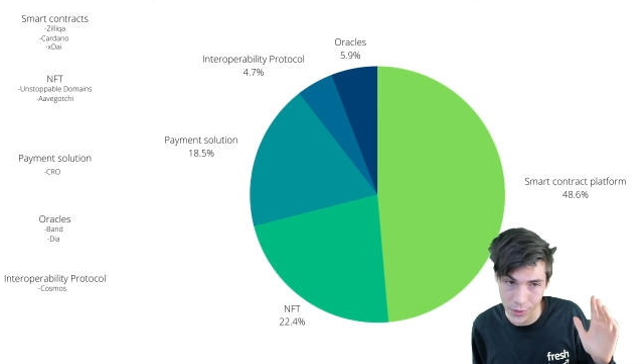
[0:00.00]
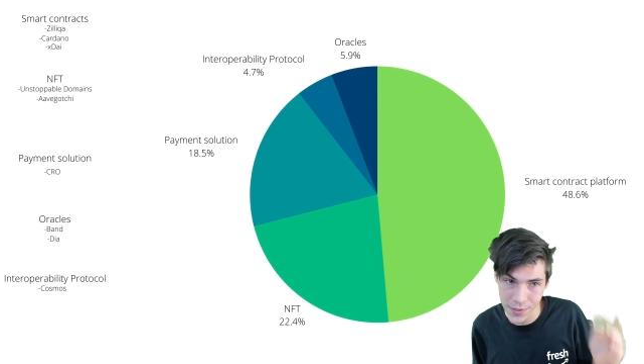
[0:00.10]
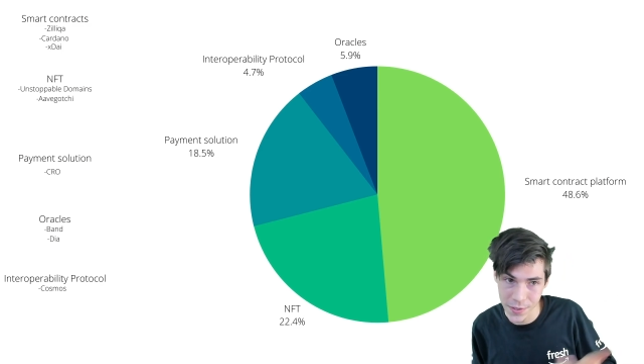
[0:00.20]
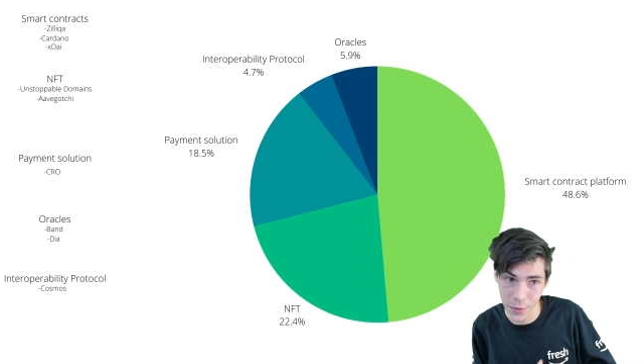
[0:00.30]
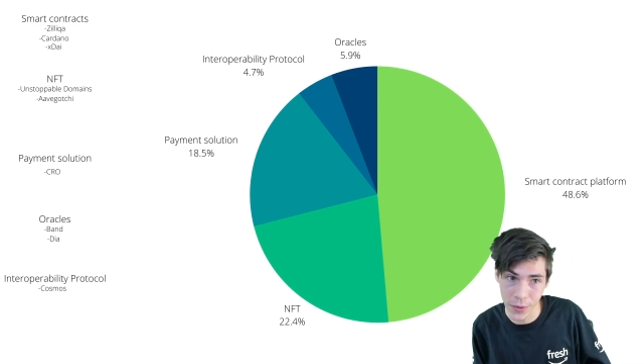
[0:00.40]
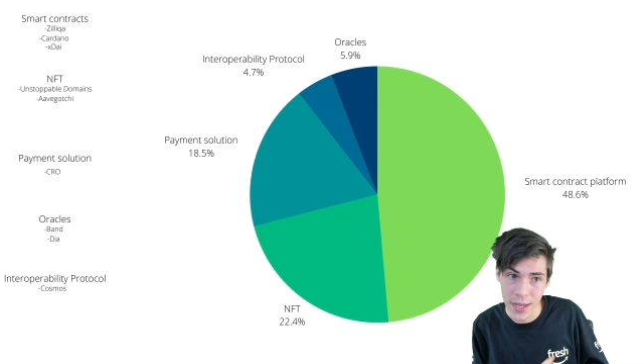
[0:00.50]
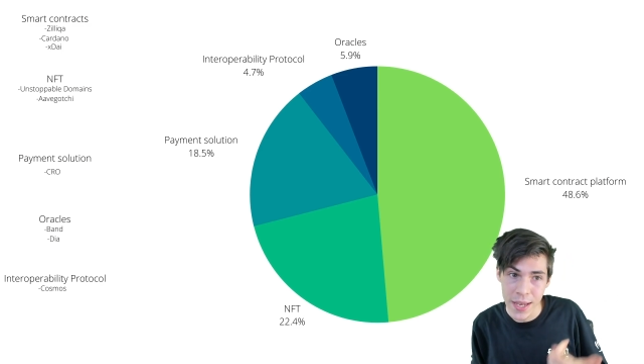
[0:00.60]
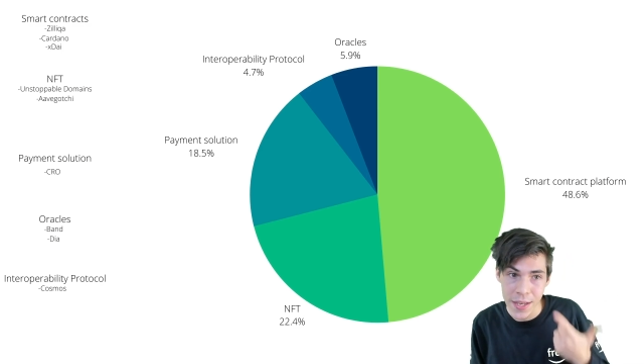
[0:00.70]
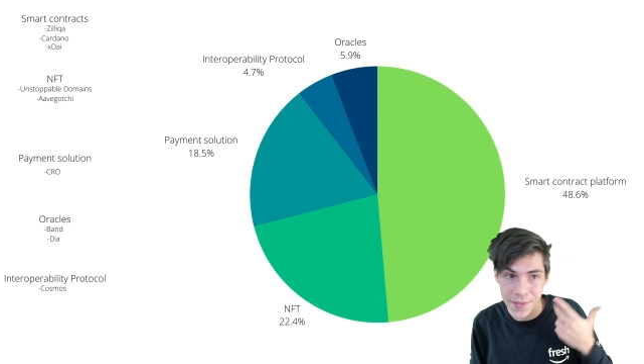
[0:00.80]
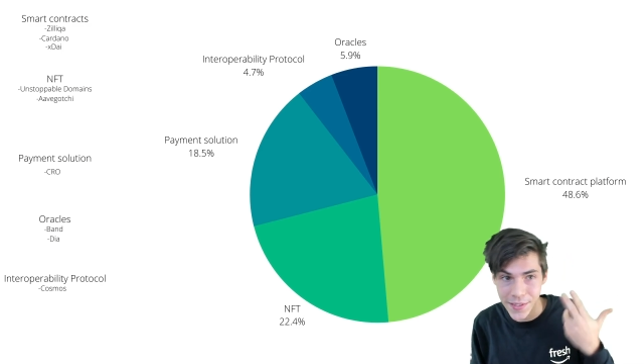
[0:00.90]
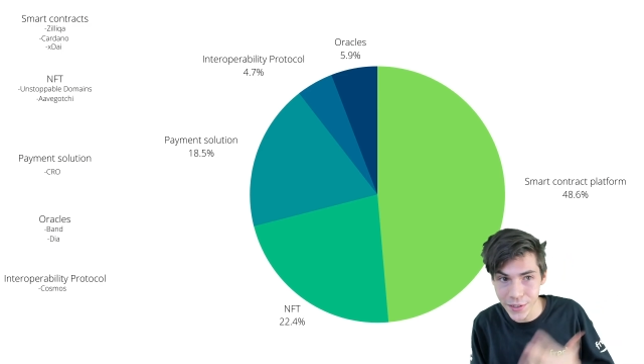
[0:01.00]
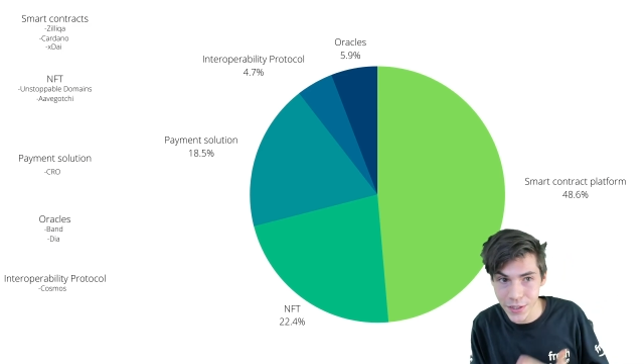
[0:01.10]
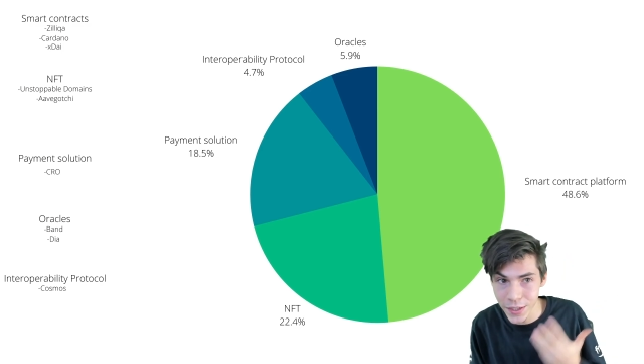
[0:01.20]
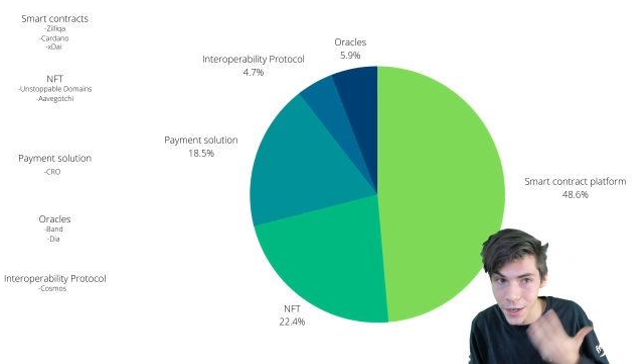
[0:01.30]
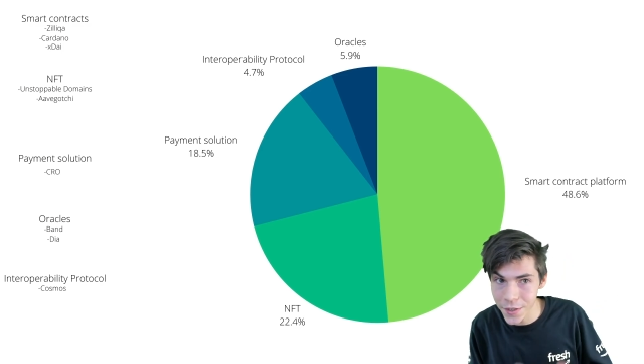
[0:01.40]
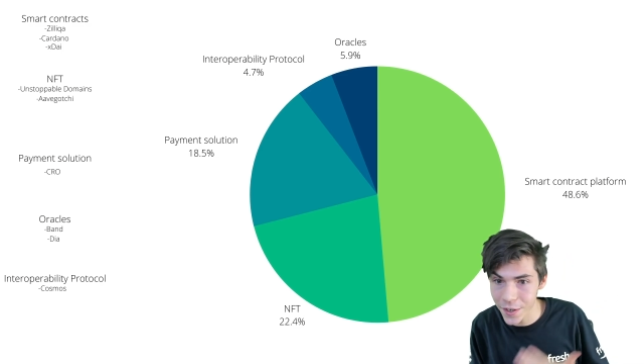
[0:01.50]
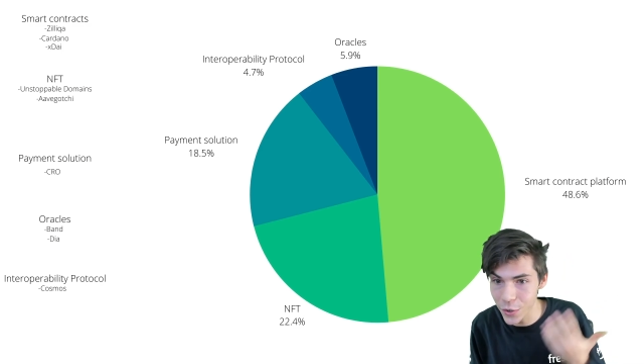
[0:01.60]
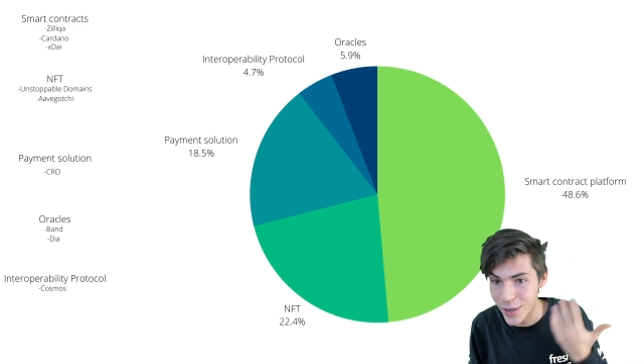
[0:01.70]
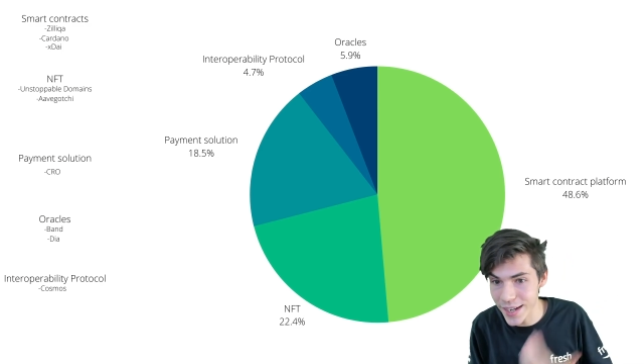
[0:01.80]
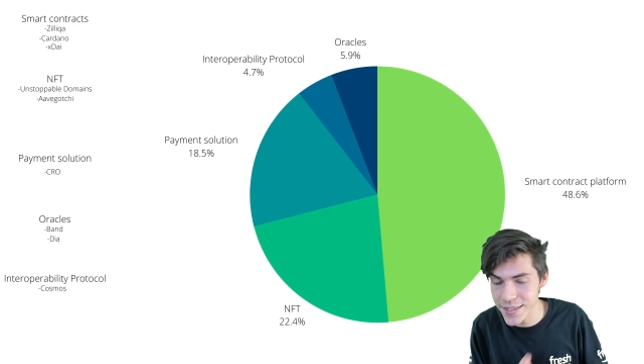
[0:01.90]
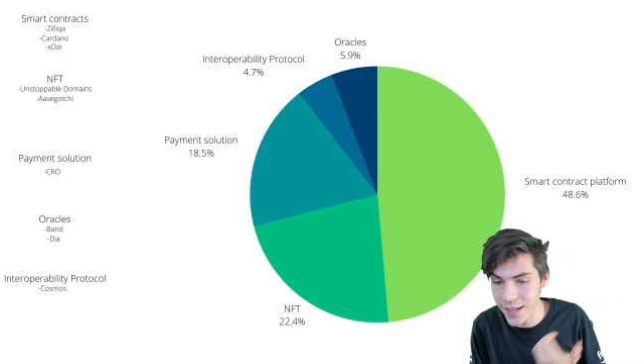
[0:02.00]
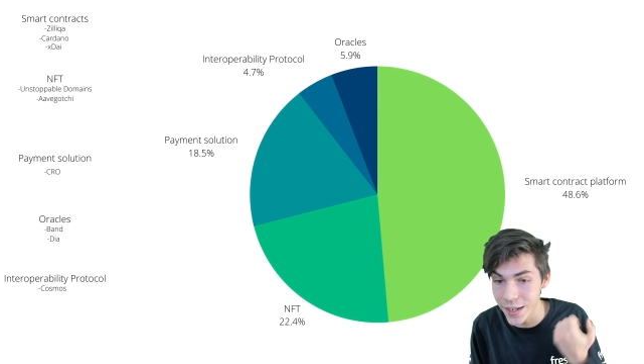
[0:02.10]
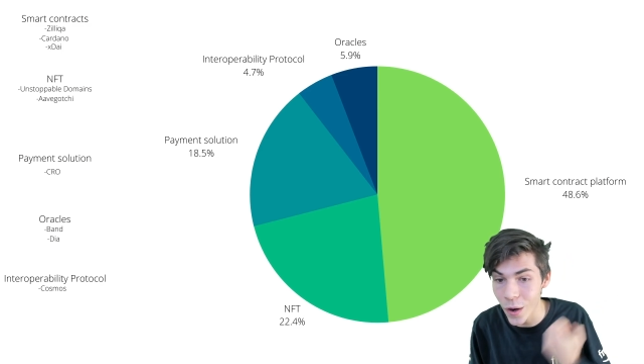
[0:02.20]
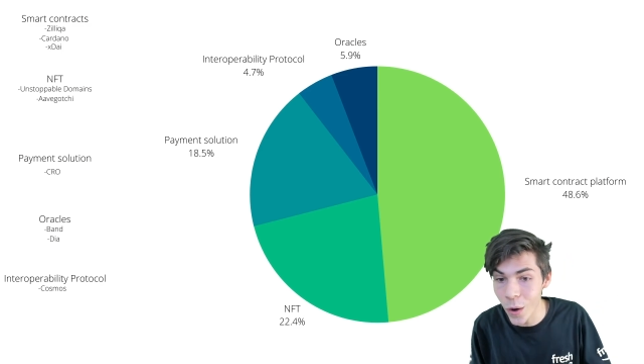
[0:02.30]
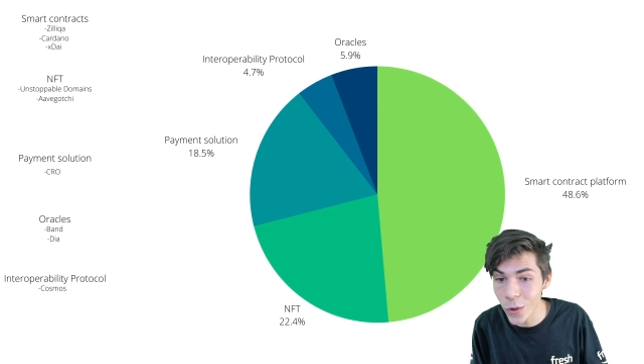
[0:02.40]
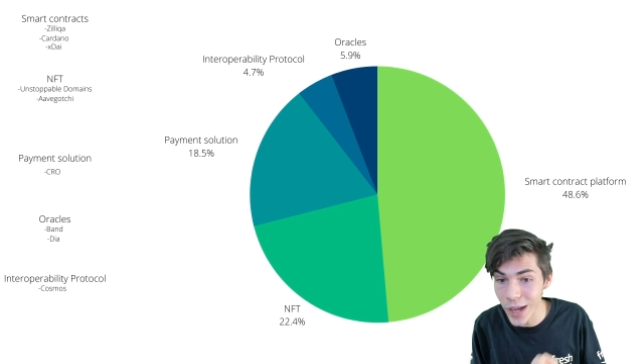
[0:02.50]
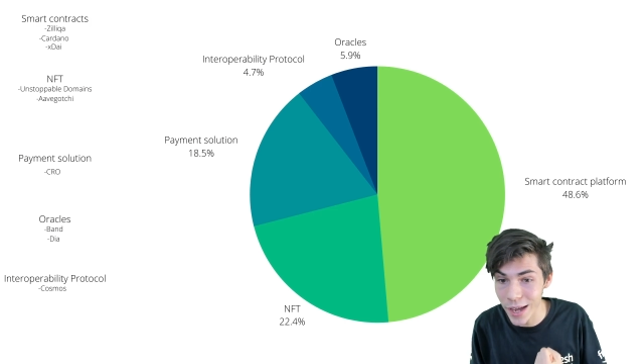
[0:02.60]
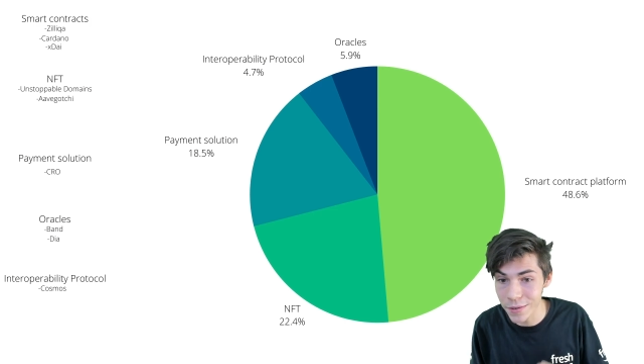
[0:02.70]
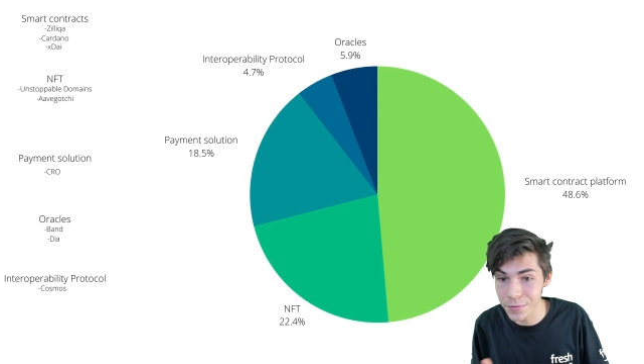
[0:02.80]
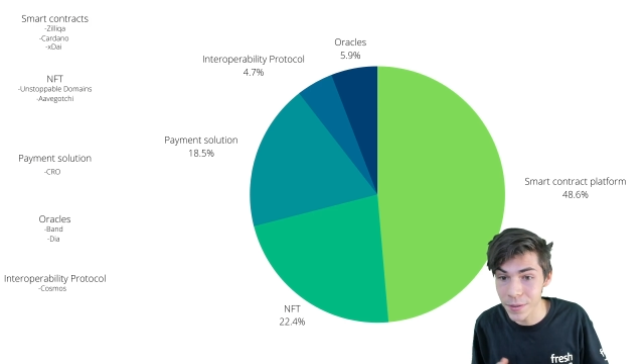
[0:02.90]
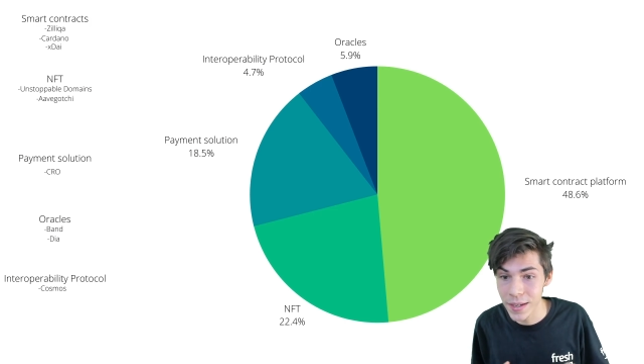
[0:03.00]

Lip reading: So Zilliqa, Cardano, and XDAI all have